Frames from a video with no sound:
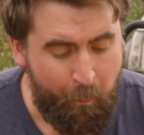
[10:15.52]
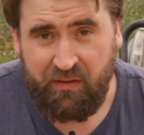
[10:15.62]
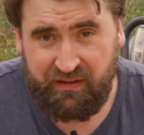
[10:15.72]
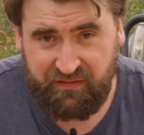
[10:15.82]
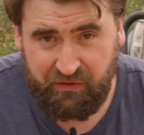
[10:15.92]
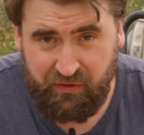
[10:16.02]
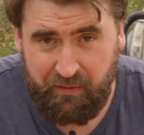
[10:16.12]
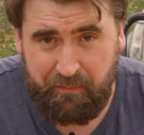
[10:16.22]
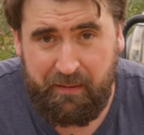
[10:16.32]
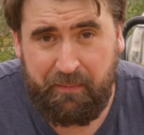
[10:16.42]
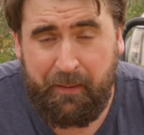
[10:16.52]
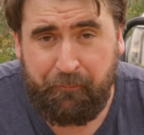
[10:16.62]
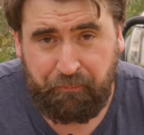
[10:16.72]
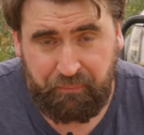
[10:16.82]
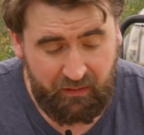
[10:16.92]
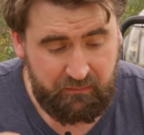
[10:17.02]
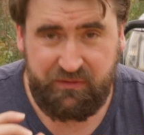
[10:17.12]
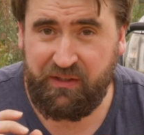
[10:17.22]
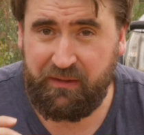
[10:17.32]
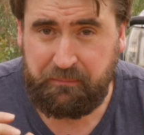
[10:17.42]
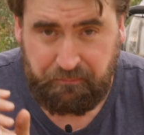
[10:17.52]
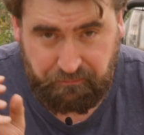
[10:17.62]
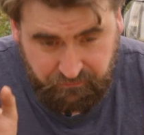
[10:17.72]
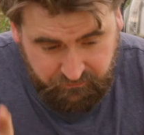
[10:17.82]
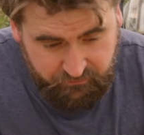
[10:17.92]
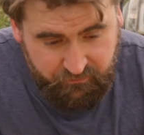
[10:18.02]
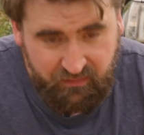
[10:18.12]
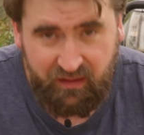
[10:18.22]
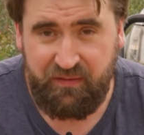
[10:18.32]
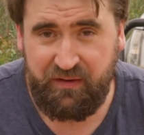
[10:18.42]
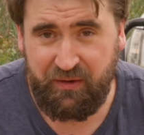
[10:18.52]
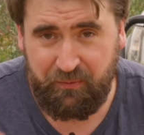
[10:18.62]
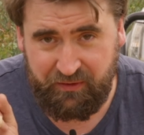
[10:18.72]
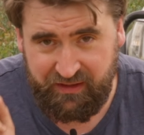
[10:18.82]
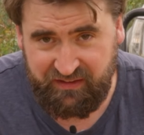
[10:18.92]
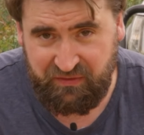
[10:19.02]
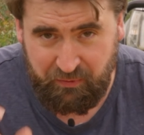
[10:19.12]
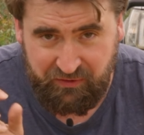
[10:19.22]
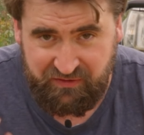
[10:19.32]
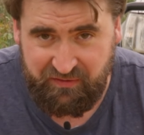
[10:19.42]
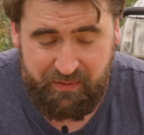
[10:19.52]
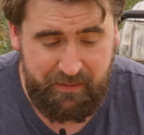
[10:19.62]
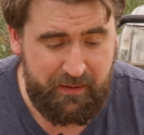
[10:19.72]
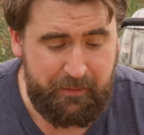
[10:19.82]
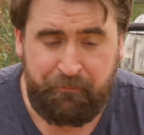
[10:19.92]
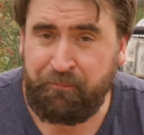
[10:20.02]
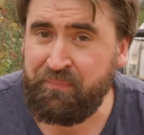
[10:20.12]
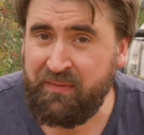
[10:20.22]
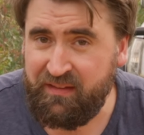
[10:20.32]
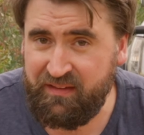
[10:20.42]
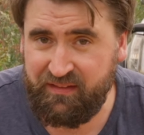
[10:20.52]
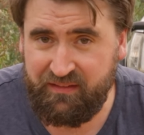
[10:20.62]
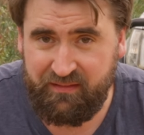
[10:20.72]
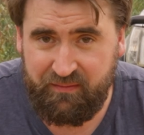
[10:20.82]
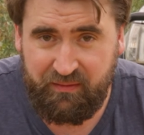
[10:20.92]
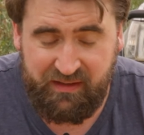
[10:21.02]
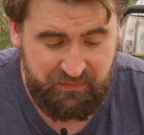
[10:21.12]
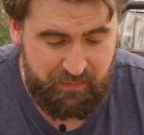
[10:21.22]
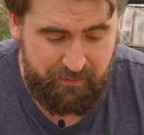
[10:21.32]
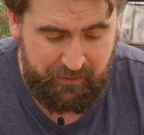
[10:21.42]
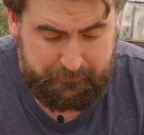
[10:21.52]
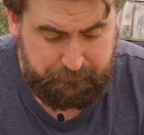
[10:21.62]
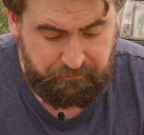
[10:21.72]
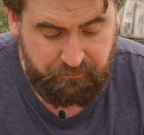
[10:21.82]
That's a lot of pepper, so if you don't want that explosive pepper, then less pepper.